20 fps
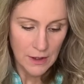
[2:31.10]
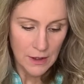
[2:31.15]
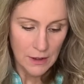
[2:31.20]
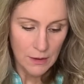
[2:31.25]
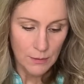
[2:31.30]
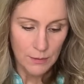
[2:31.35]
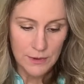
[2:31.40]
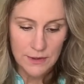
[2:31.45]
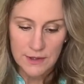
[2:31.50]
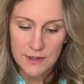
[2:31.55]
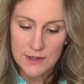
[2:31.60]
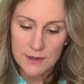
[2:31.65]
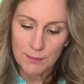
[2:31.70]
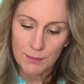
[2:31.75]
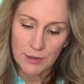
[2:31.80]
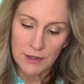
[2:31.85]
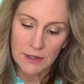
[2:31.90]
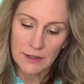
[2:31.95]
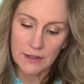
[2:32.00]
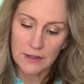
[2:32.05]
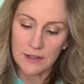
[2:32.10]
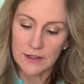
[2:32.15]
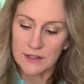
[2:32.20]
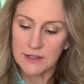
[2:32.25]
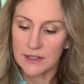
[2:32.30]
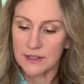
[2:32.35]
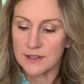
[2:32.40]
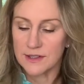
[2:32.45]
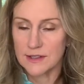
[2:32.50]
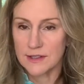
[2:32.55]
with these pretty little
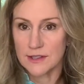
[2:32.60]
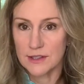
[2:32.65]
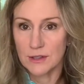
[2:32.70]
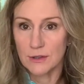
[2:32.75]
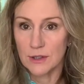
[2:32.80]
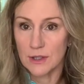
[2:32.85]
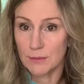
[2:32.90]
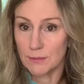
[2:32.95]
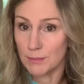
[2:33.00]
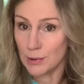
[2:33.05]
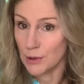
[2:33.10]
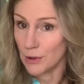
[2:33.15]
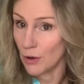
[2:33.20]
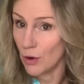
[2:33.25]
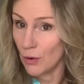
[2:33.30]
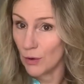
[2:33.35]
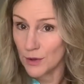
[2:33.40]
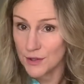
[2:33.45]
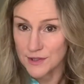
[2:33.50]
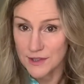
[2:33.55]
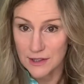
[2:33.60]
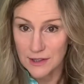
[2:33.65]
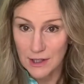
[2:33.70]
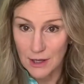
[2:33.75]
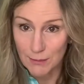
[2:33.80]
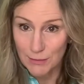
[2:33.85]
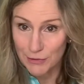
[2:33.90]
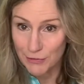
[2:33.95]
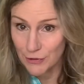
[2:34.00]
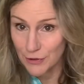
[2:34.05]
discs. You can put holes in them
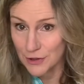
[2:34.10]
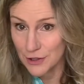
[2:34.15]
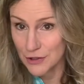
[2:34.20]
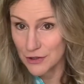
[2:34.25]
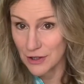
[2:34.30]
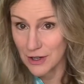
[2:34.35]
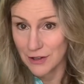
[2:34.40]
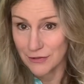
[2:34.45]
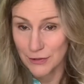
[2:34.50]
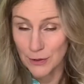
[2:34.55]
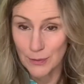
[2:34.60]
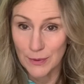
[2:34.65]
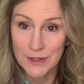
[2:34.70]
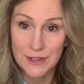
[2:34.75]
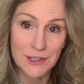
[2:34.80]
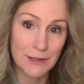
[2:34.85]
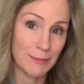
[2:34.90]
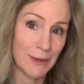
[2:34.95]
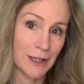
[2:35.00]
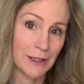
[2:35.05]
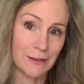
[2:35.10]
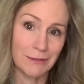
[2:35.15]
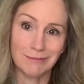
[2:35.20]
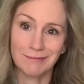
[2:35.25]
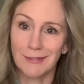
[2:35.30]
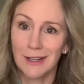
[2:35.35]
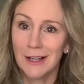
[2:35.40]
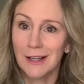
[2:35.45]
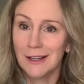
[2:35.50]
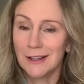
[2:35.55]
before they dry if you want to
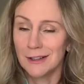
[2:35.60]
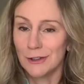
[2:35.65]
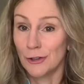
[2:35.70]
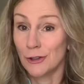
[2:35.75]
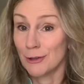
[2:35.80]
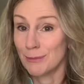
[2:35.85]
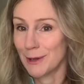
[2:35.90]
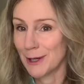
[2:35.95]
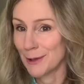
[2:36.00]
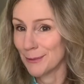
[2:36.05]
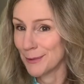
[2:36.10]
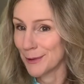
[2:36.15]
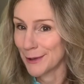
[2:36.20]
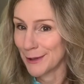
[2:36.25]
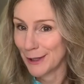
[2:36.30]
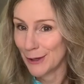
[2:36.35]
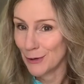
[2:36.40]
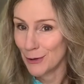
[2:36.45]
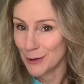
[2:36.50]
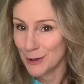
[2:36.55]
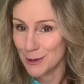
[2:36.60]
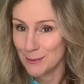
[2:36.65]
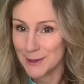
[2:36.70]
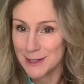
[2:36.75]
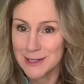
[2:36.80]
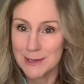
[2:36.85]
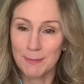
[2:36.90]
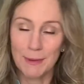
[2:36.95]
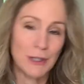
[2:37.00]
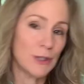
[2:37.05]
you can make them look like
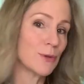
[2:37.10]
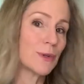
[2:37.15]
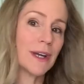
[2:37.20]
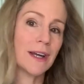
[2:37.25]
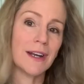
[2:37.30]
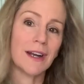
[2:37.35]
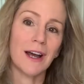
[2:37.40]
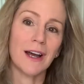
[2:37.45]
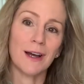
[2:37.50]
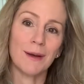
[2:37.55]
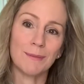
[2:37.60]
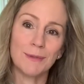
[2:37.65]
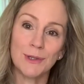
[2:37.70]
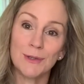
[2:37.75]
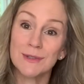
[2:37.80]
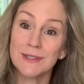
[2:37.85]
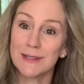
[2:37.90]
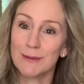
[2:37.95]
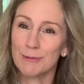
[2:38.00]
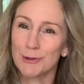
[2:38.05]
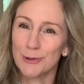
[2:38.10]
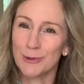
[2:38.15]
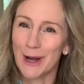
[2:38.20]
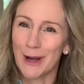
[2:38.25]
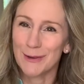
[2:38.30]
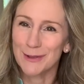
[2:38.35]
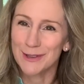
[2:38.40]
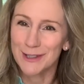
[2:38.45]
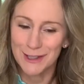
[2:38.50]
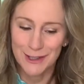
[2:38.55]
ornaments, but you can use them
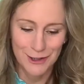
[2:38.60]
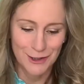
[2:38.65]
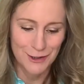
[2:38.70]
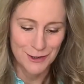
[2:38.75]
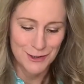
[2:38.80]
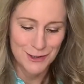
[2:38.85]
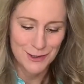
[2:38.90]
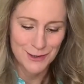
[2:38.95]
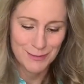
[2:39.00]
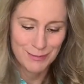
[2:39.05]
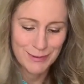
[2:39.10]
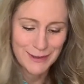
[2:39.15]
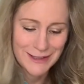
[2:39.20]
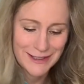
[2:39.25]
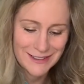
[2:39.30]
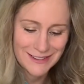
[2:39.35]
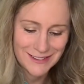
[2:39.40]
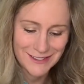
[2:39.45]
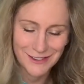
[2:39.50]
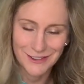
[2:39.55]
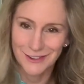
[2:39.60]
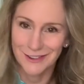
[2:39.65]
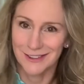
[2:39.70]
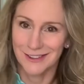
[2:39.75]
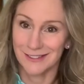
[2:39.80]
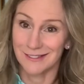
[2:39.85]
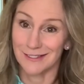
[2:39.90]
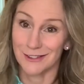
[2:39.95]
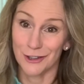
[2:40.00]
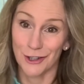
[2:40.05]
throughout the year to plant little
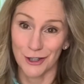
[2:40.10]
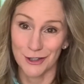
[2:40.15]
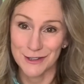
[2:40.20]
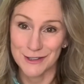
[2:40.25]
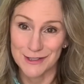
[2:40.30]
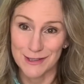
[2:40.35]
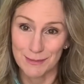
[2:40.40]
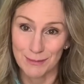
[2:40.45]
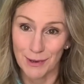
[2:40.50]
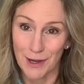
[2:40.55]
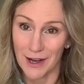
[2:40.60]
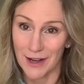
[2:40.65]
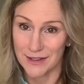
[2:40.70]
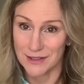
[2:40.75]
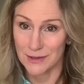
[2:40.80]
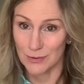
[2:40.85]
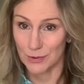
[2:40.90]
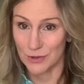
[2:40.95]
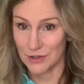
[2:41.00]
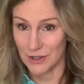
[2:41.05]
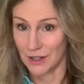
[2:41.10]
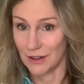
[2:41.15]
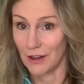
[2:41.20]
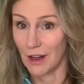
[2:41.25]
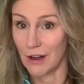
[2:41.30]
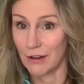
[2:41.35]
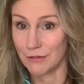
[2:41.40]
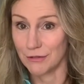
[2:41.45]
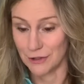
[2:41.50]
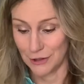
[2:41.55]
gardens and pots, which I
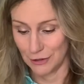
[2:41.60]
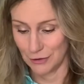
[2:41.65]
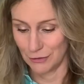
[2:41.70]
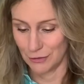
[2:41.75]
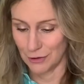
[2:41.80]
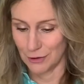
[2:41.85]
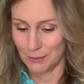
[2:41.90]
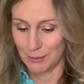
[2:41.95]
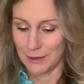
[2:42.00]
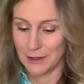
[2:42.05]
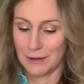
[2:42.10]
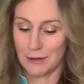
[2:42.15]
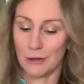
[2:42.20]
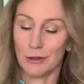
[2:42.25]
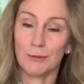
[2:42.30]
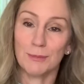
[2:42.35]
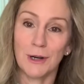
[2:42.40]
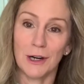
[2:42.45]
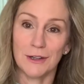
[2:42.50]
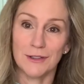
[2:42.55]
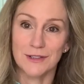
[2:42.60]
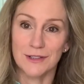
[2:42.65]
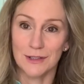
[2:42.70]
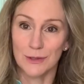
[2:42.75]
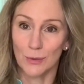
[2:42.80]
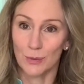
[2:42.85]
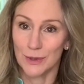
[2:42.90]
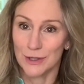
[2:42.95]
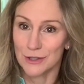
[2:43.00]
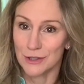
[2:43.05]
love. You know, you can plant herb gardens in the
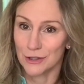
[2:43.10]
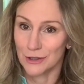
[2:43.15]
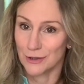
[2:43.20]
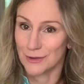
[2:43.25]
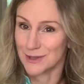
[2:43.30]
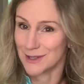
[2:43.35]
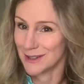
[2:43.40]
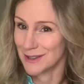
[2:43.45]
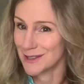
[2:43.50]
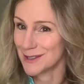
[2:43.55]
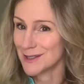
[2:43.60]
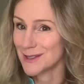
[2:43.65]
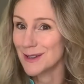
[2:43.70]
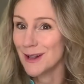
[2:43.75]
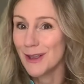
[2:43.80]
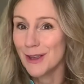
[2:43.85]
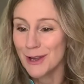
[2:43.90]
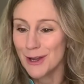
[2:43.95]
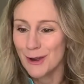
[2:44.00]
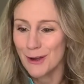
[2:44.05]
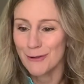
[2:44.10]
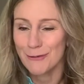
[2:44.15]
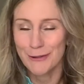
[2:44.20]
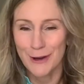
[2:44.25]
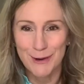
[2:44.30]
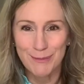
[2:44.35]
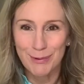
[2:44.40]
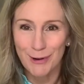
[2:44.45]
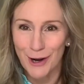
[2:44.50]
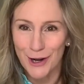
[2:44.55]
winter using these fun
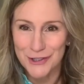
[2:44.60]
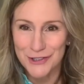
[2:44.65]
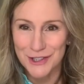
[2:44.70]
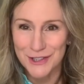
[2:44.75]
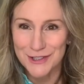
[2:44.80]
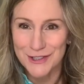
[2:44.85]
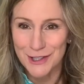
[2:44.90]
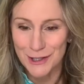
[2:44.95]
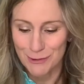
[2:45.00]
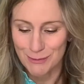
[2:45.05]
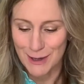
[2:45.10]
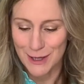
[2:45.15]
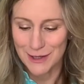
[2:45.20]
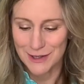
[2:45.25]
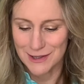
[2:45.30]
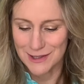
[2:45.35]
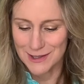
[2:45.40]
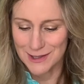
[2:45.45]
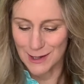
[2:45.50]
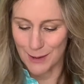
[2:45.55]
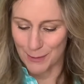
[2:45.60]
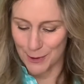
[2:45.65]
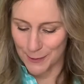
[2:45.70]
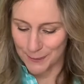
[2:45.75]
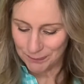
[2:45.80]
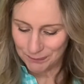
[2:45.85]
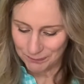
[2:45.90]
projects that you made in the summer.